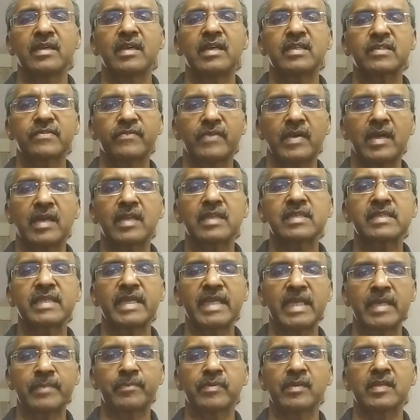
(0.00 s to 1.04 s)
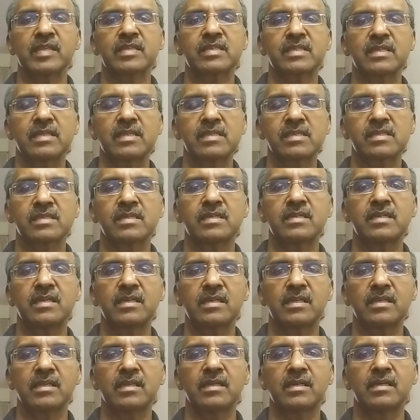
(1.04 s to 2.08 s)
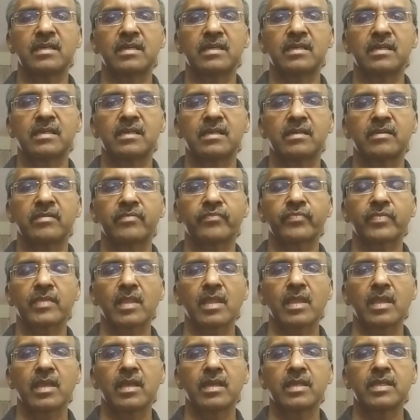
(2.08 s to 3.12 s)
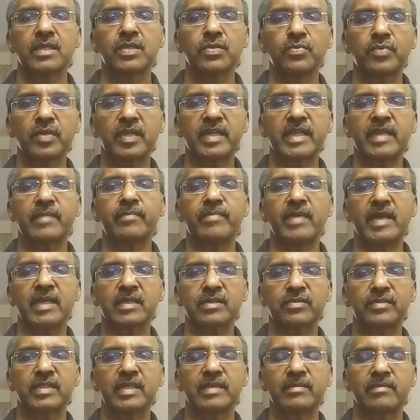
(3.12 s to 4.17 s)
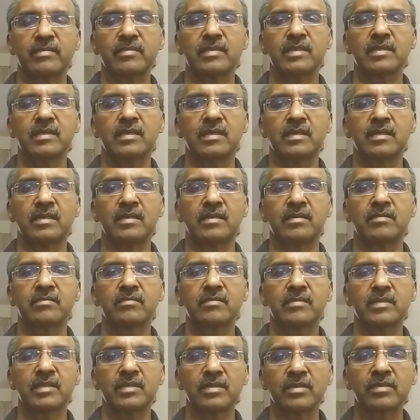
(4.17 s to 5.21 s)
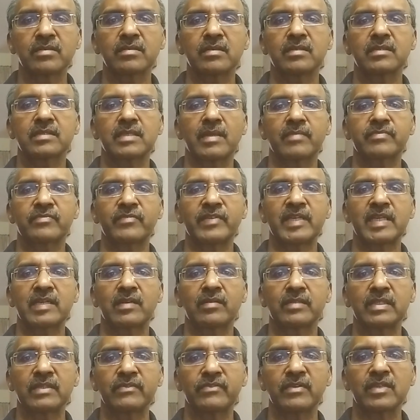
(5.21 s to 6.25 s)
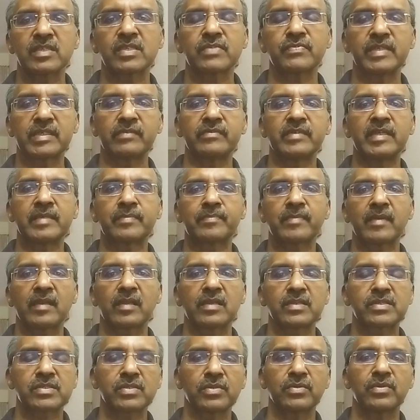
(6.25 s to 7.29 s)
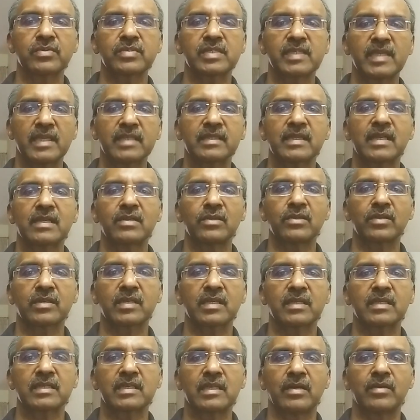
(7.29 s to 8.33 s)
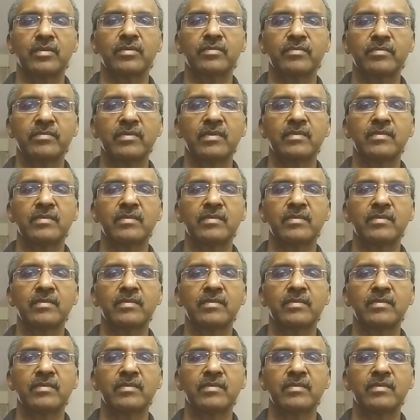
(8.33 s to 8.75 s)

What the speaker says: As far as April is concerned, you would get back to them, you know, somewhere around the first week of April or so, saying that, look, now,